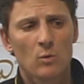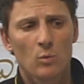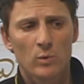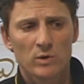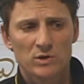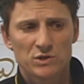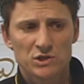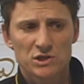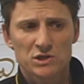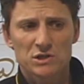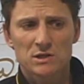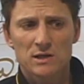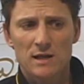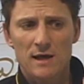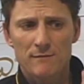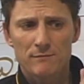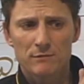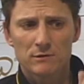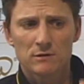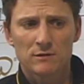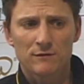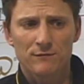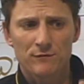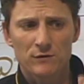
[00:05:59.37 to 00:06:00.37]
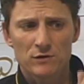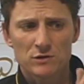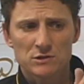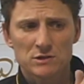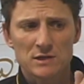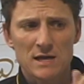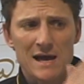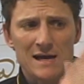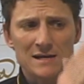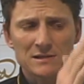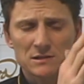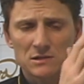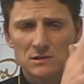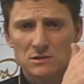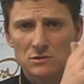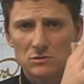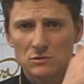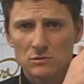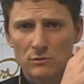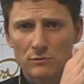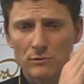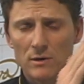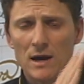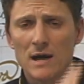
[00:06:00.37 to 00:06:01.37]
We just leveled the first axis
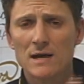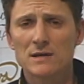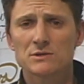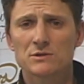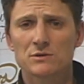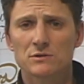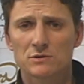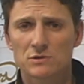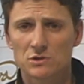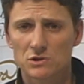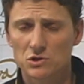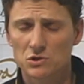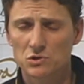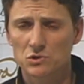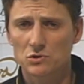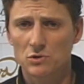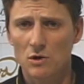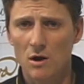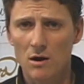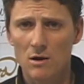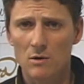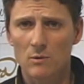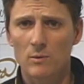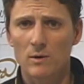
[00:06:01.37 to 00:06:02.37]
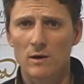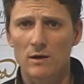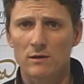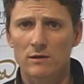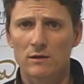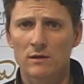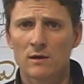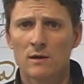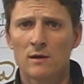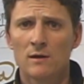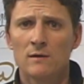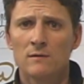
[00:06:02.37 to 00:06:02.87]
to the riser to start with